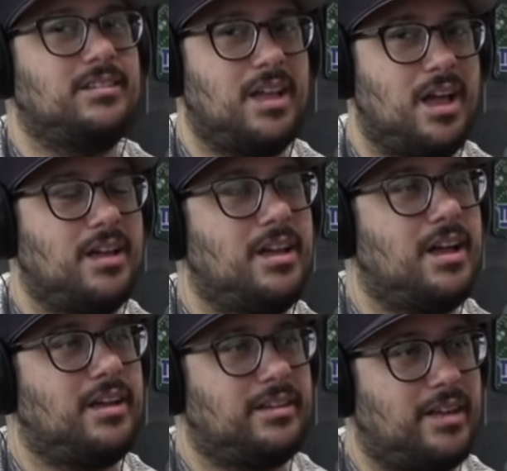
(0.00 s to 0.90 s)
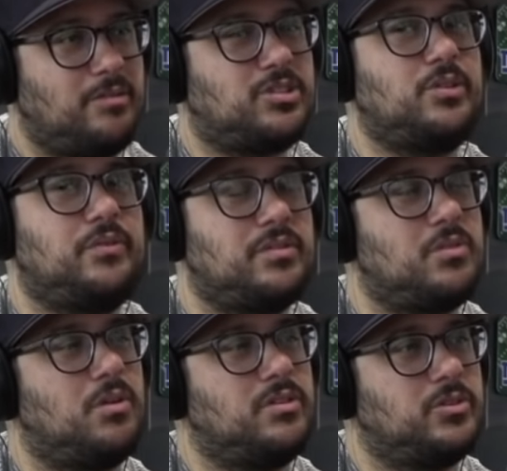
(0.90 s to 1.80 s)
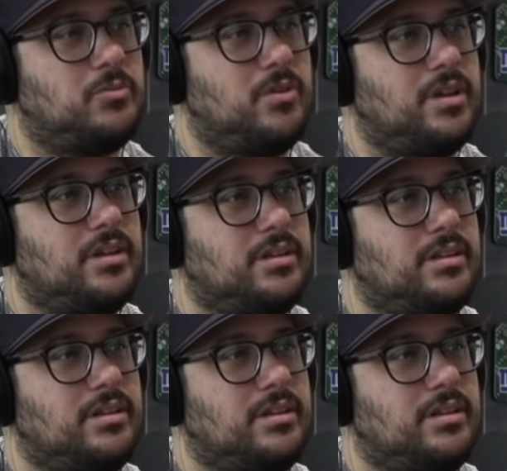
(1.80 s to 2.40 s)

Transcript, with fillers: Yeah, yeah. I was two fifty-one this morning.